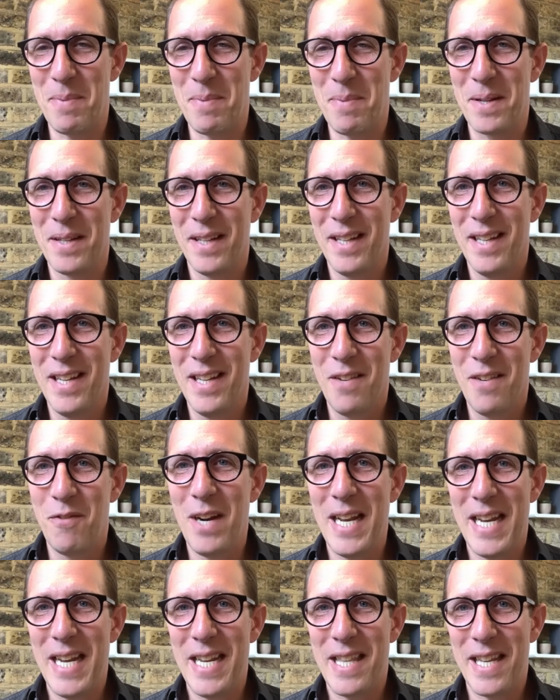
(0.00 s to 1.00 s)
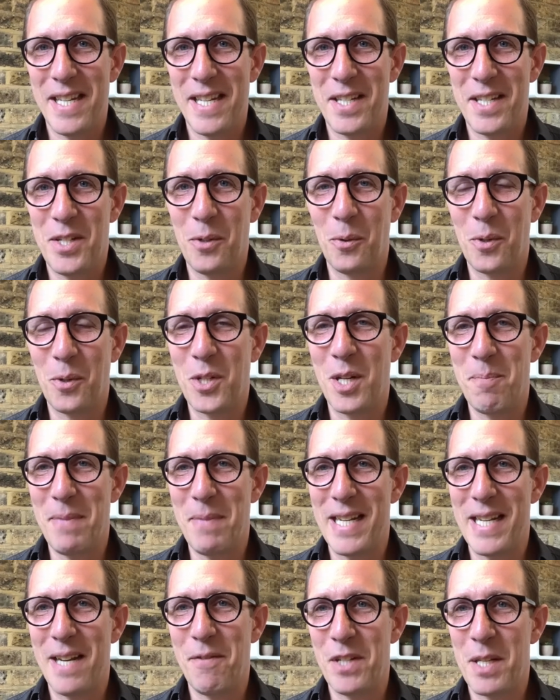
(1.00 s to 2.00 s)
Really, this talk should be delivered
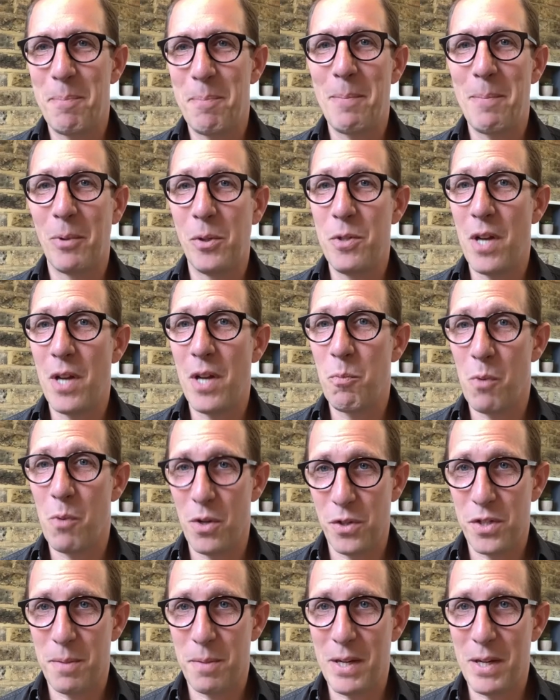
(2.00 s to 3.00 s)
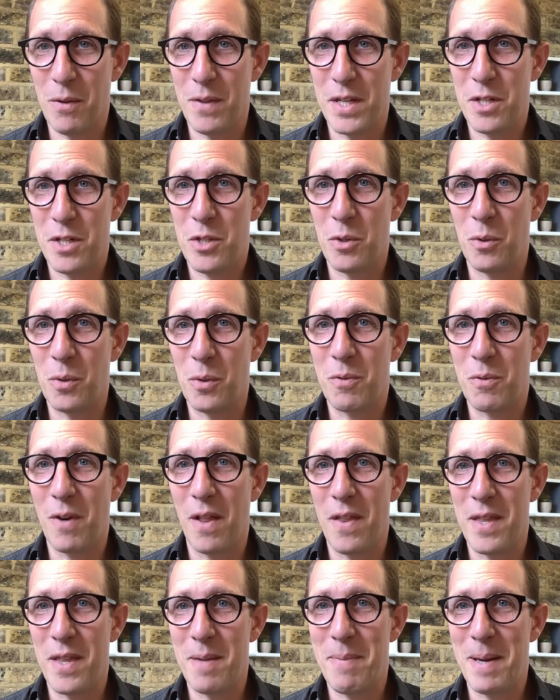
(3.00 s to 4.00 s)
to people who don't want to be on this talk rather
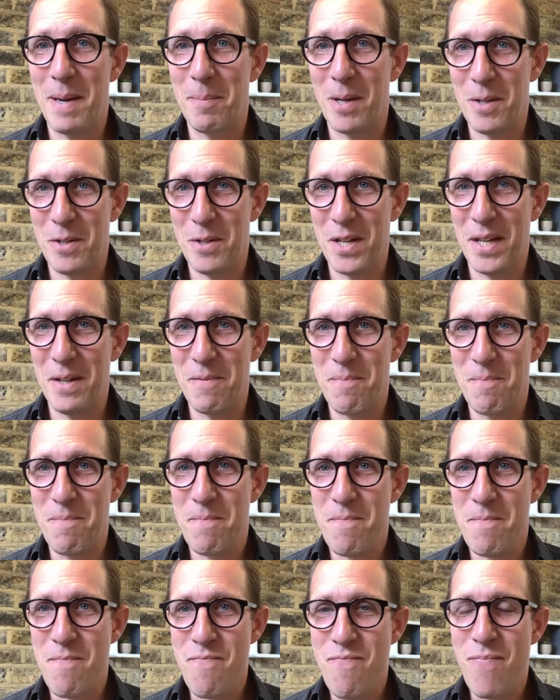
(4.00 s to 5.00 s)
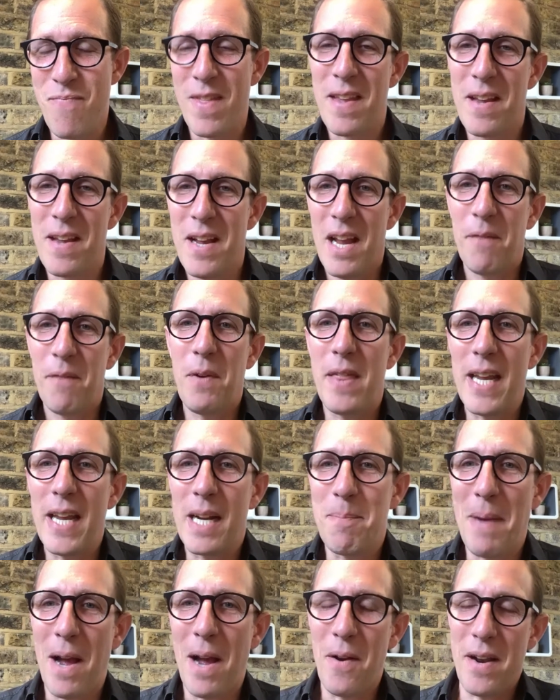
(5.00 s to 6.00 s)
than the people who do. If you think
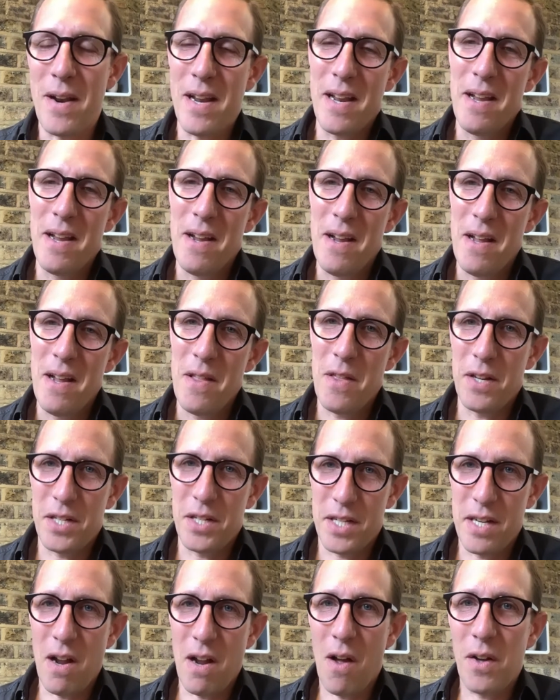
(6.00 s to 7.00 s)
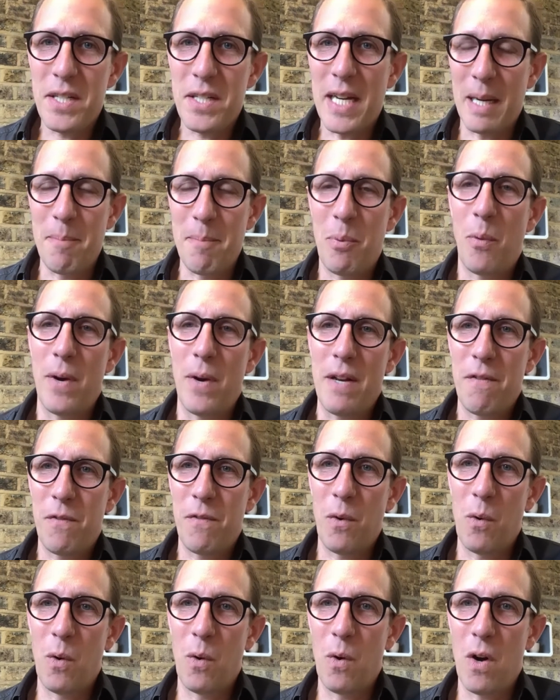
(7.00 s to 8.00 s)
about it, the starting point
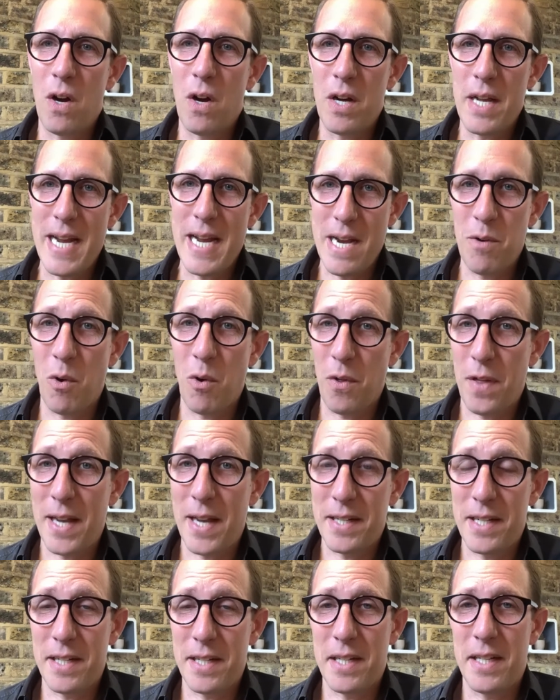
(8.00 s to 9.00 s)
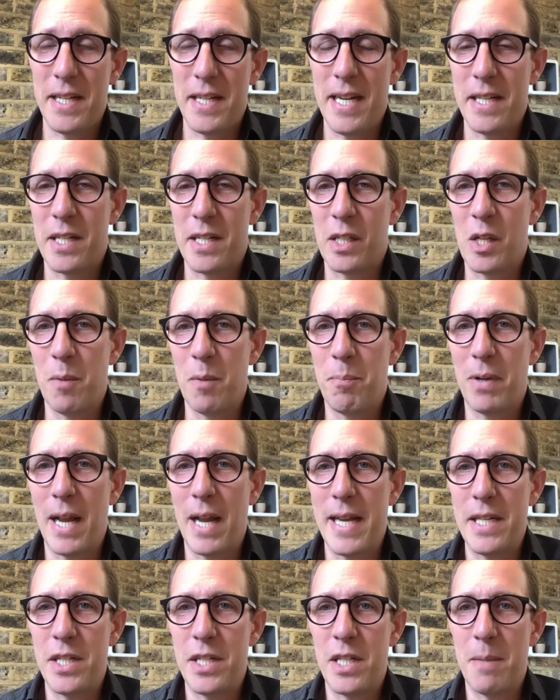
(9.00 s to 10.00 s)
for inauthenticity is a good
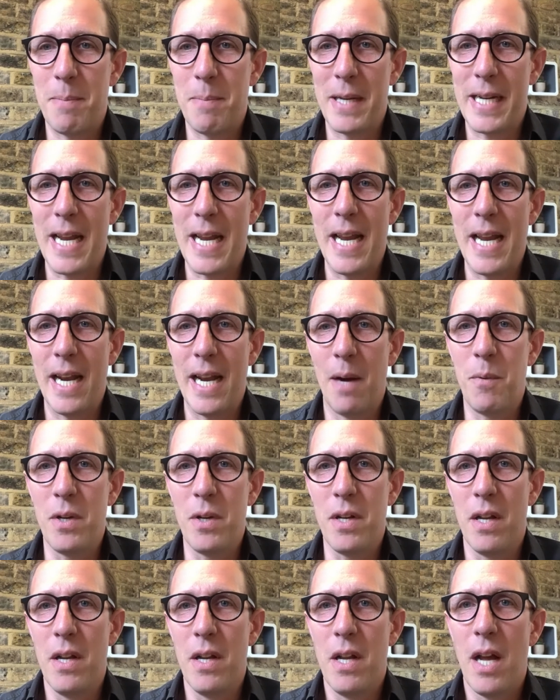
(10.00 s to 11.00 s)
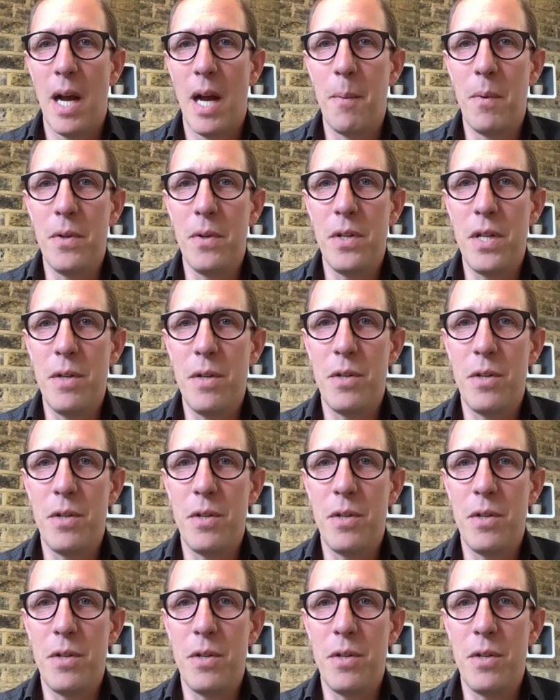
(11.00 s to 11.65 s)
place to begin. I want you just